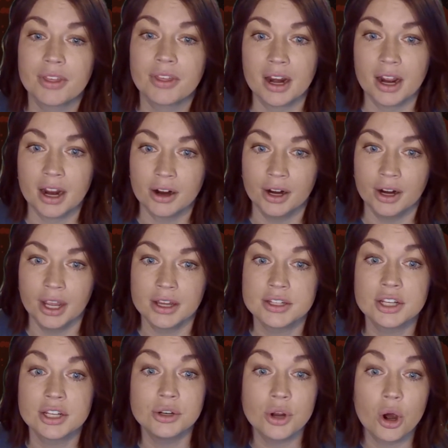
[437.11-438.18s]
that area
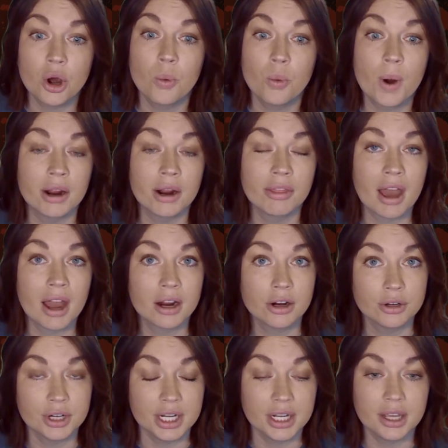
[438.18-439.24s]
to know where that
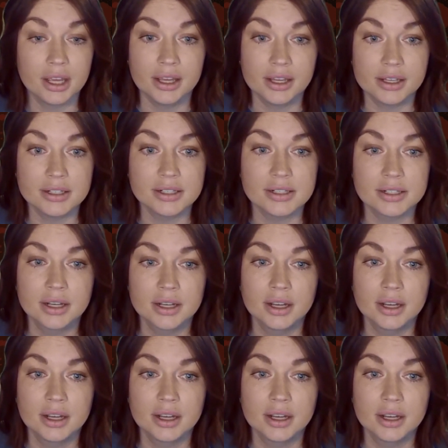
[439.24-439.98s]
creek is.